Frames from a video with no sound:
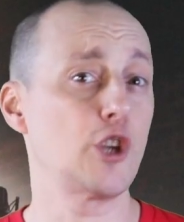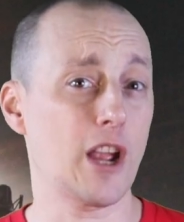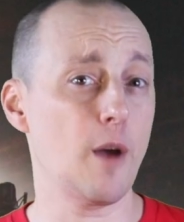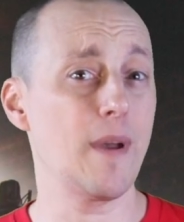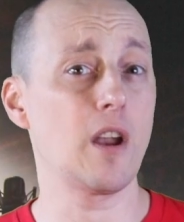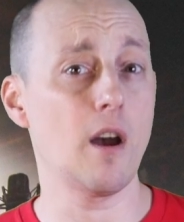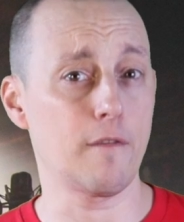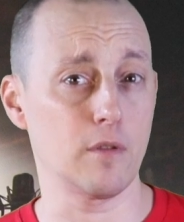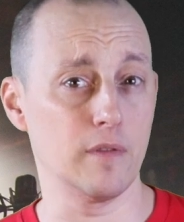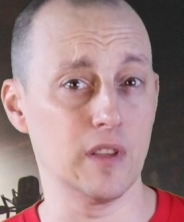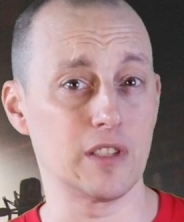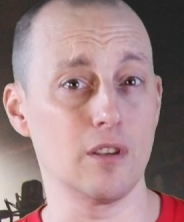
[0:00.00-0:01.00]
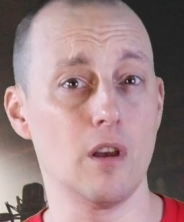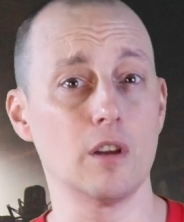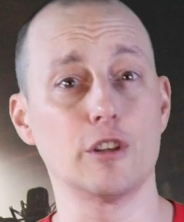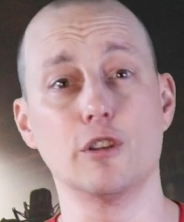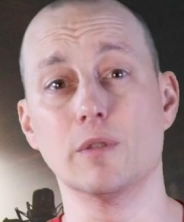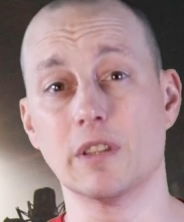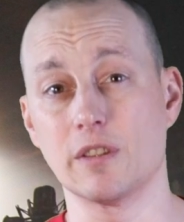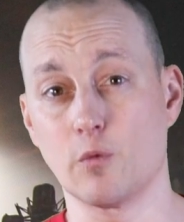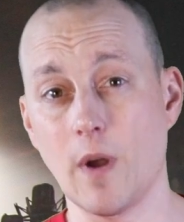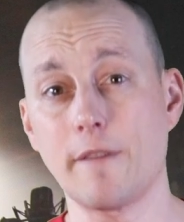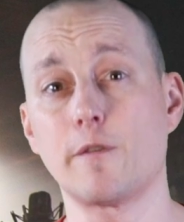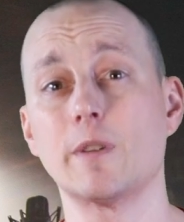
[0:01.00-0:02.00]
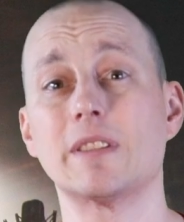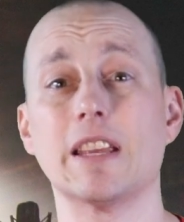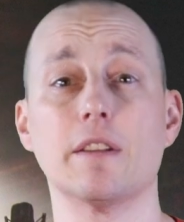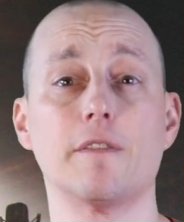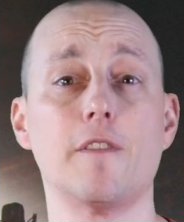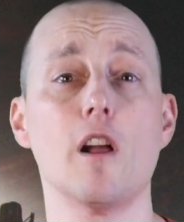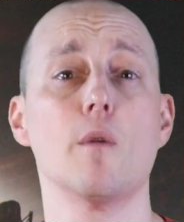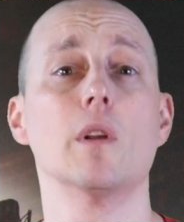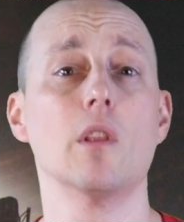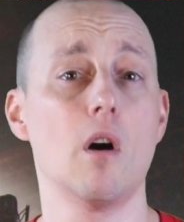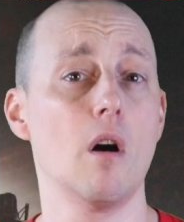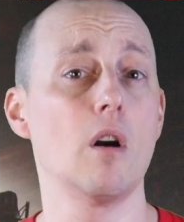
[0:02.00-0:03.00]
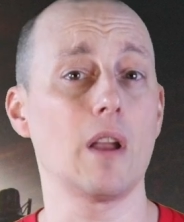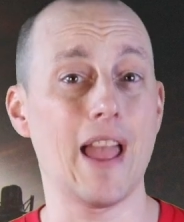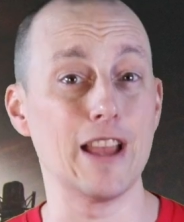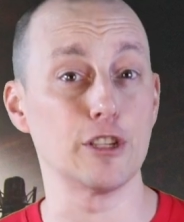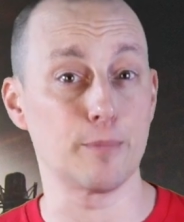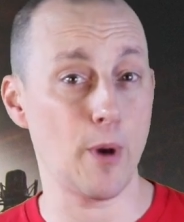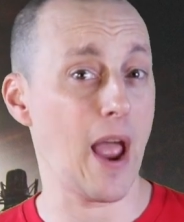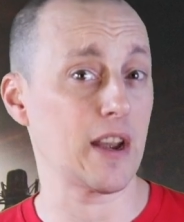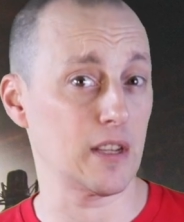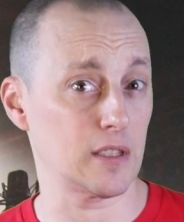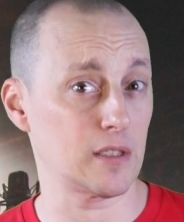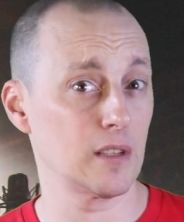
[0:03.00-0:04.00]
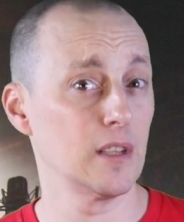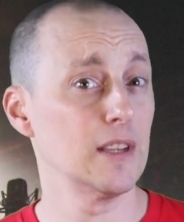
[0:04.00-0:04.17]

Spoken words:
check out my cover of this song to use as a reference and to follow along as you practice.